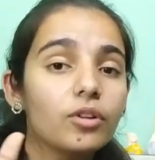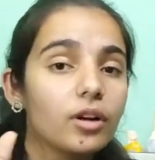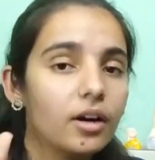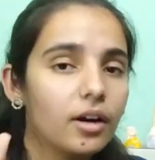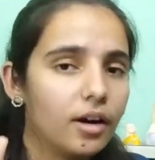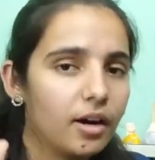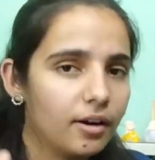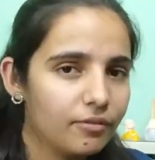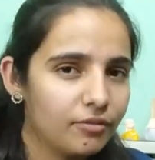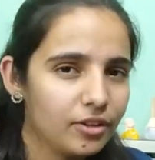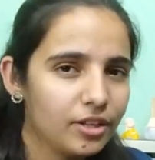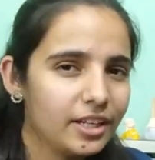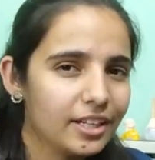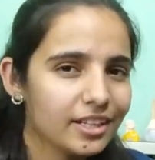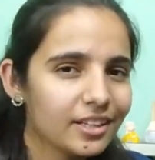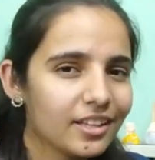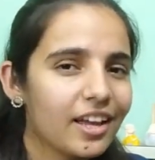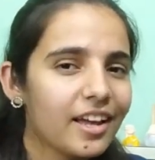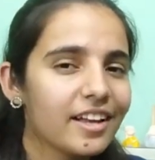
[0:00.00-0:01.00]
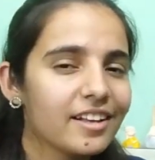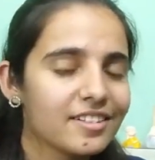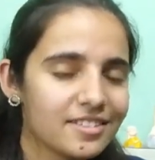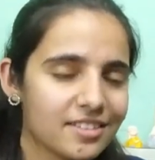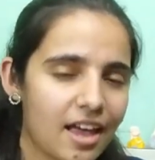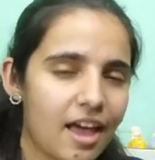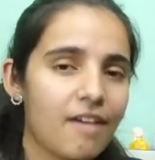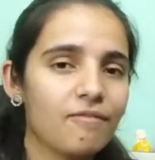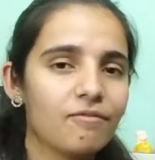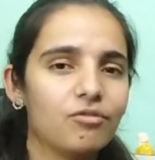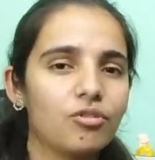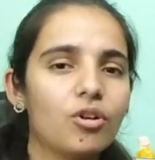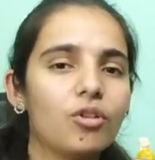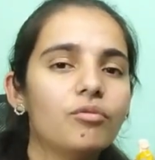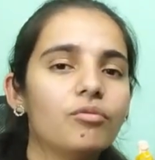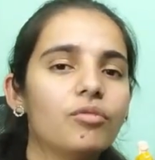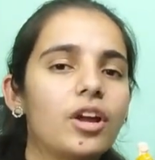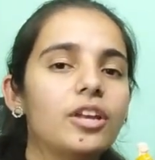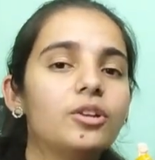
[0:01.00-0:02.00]
filling the exam form when
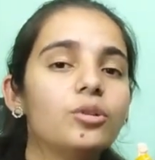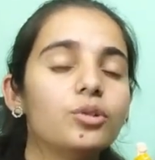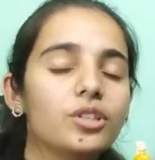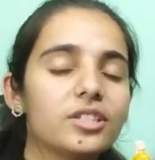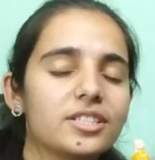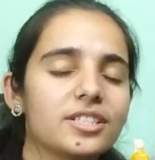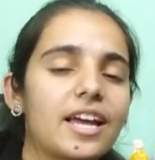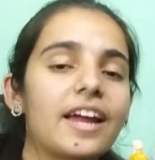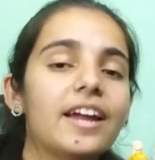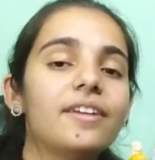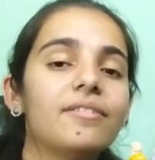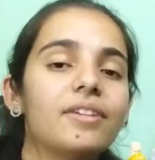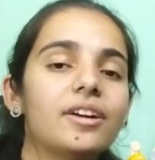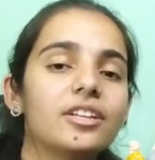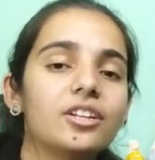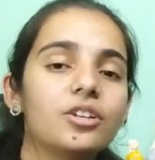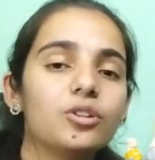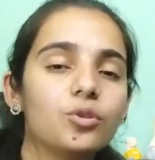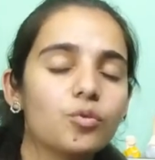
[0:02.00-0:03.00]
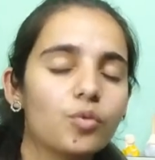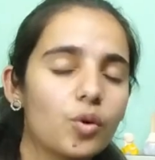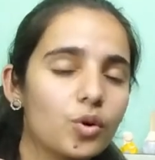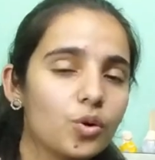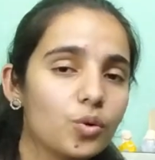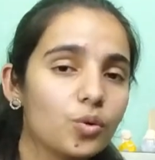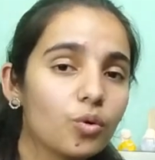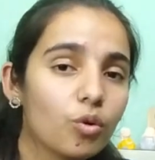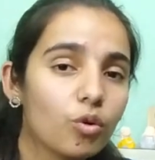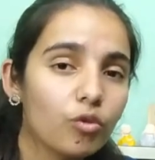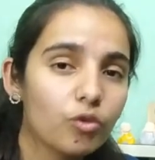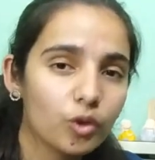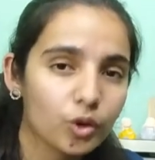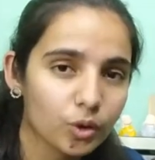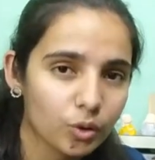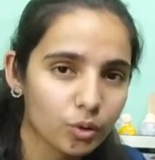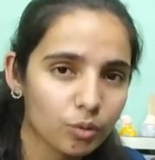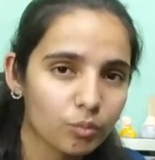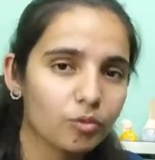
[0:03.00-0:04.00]
you decide whether you want to go for group
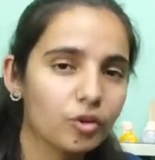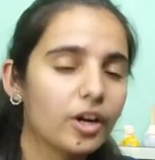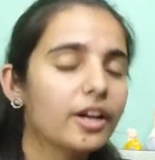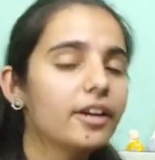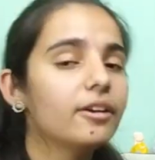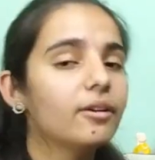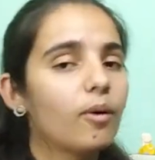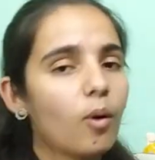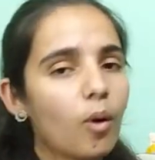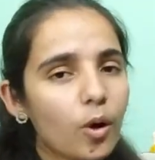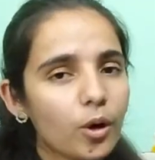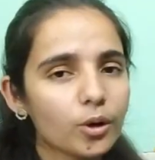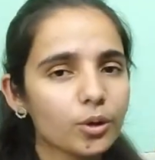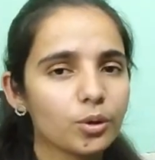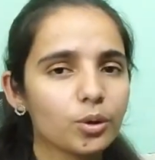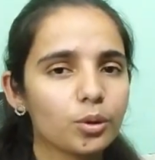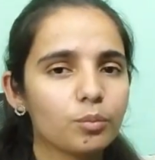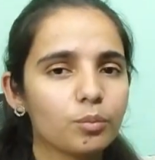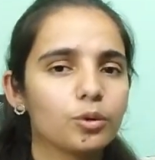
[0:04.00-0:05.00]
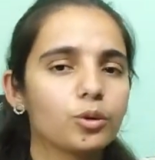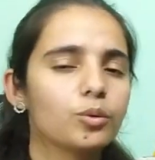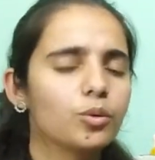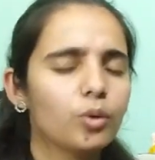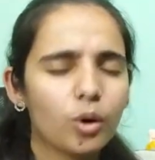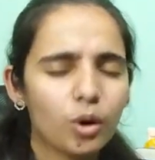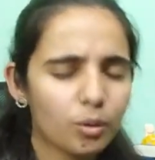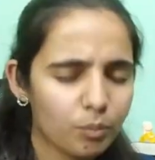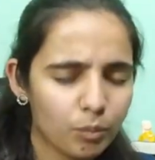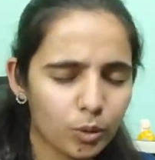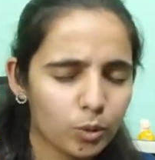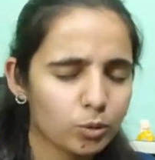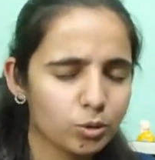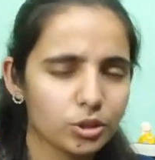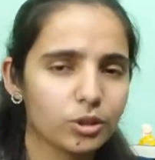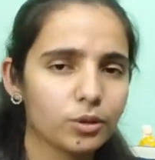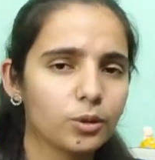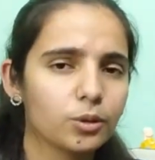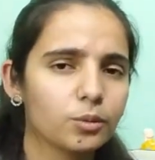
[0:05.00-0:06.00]
1 or group 2 or both
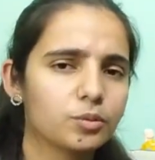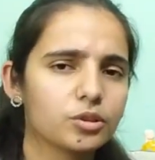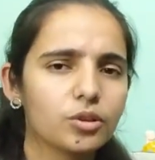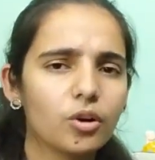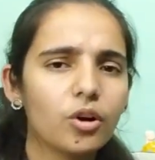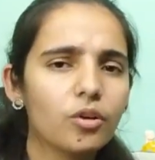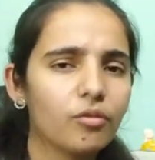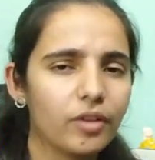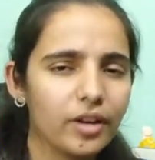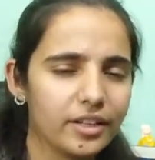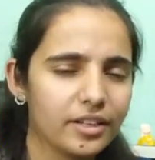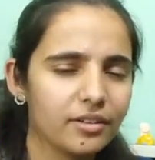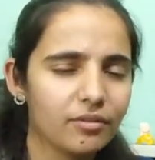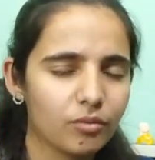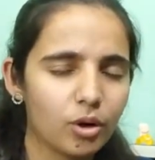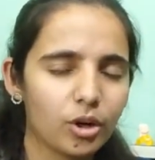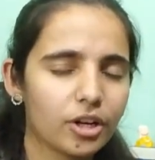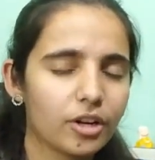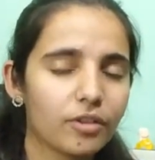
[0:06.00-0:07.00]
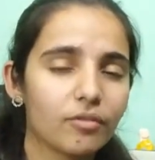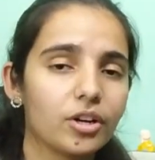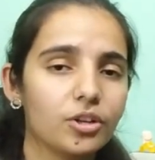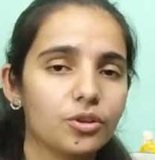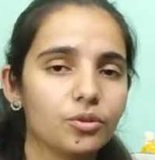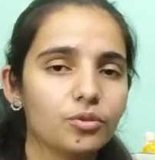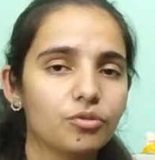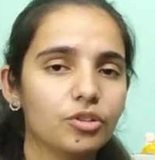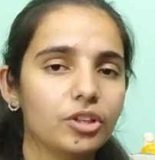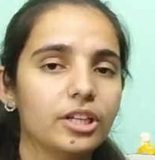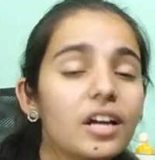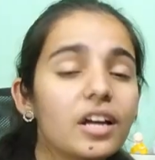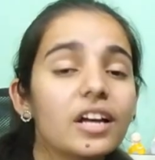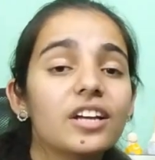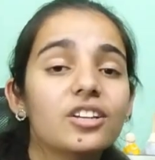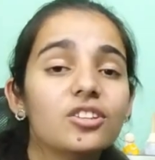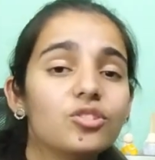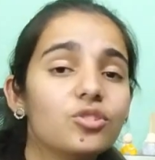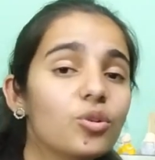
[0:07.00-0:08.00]
groups, or whatever you feel.
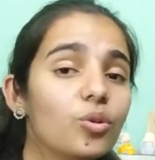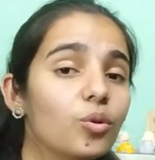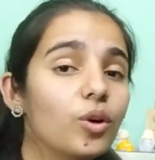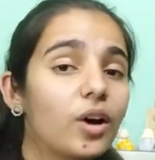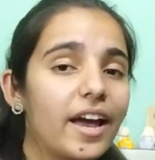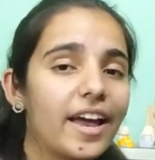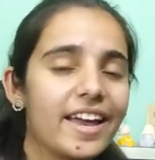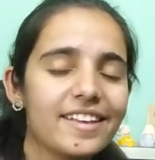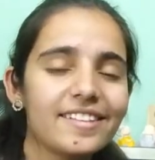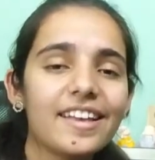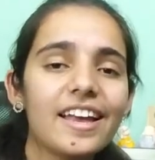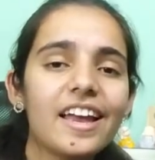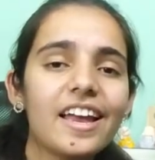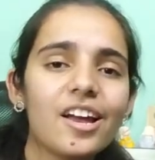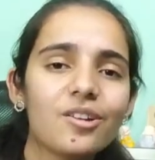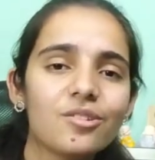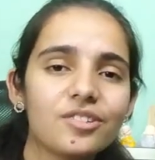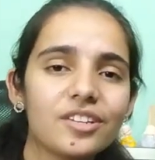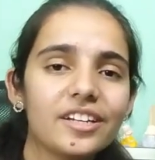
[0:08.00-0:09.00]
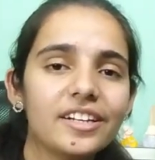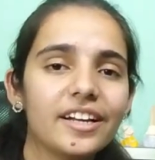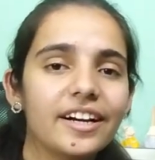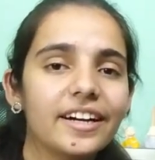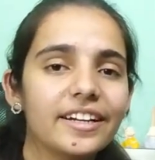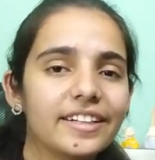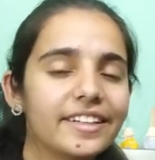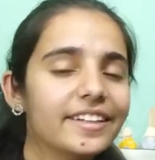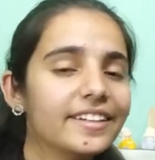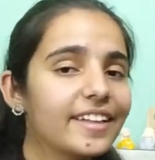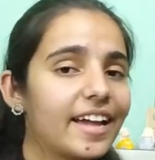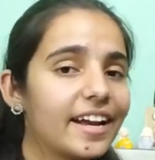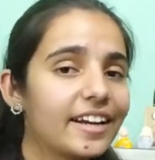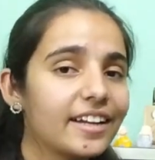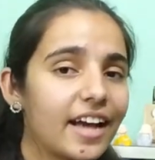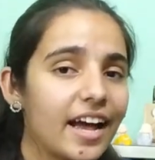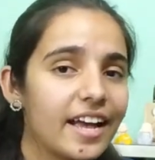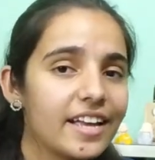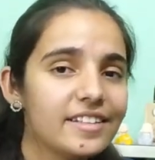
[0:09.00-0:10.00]
So as I have said earlier, that
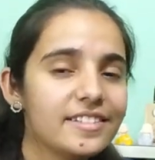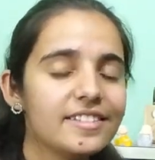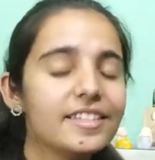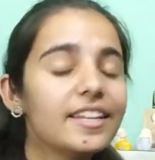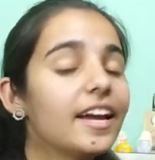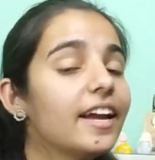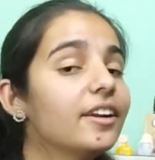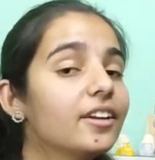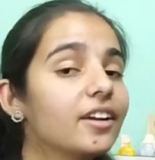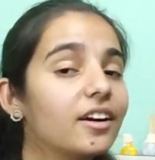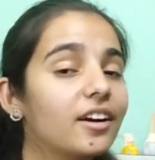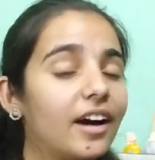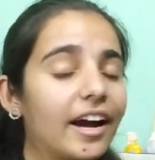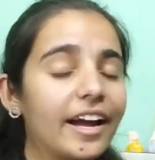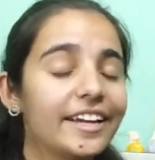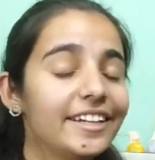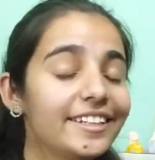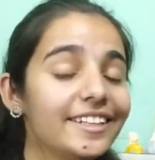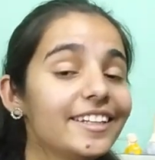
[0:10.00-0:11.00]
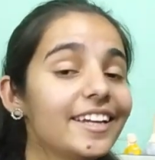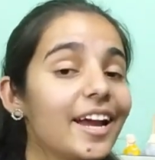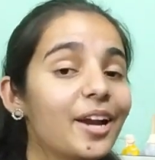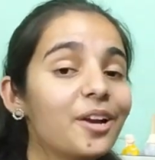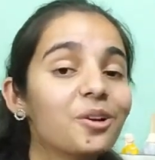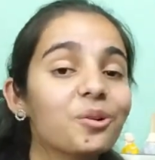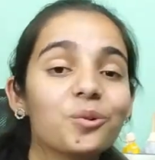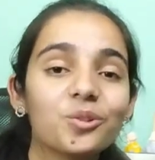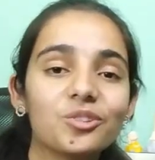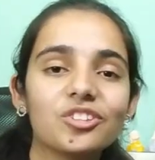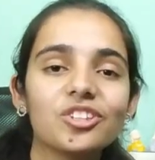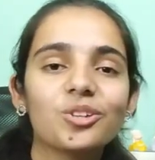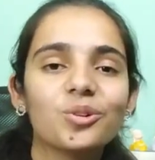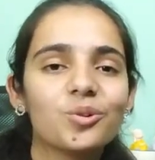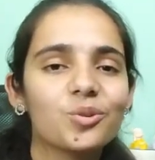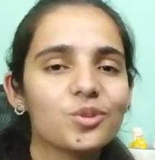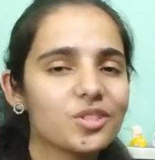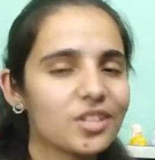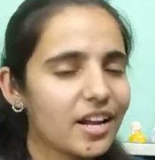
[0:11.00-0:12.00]
IT and OC course
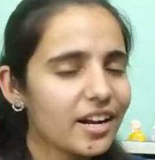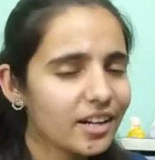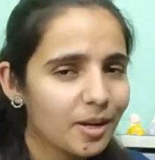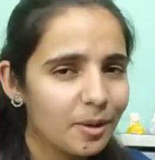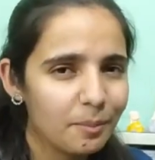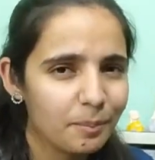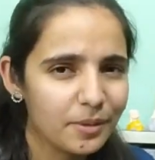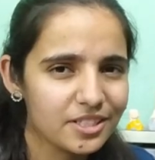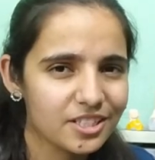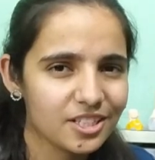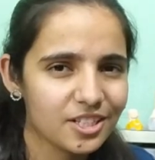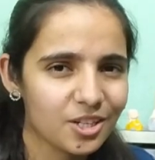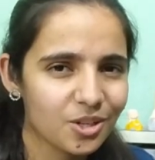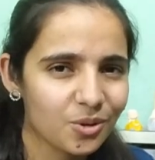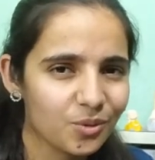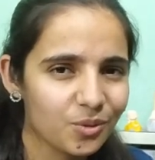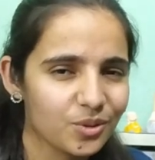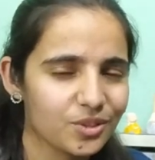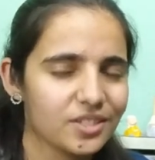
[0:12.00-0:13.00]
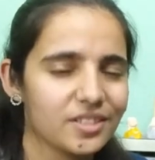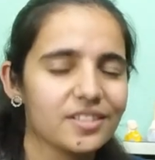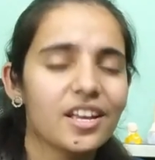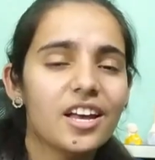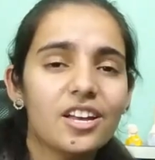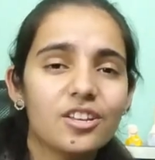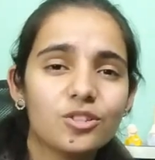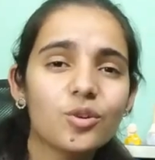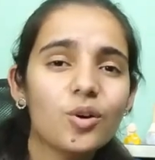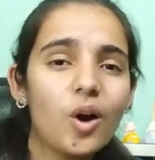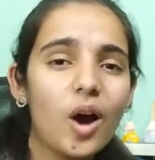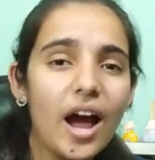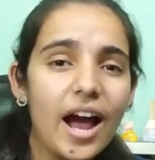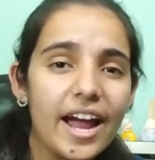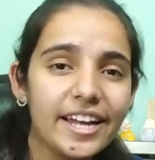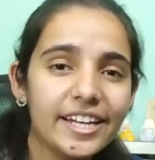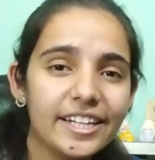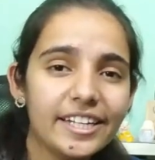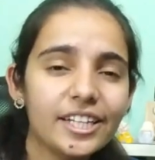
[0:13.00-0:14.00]
are compulsory courses. So
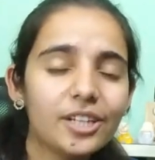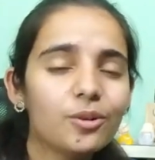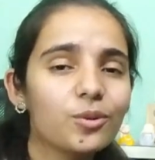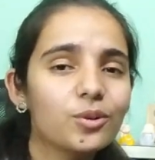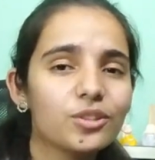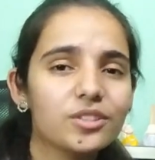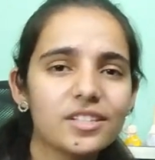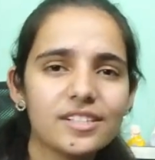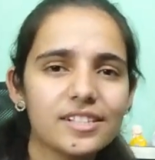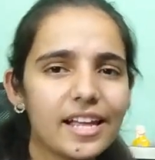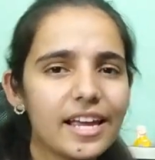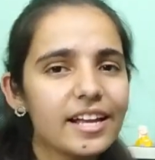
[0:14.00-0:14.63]
IT course is like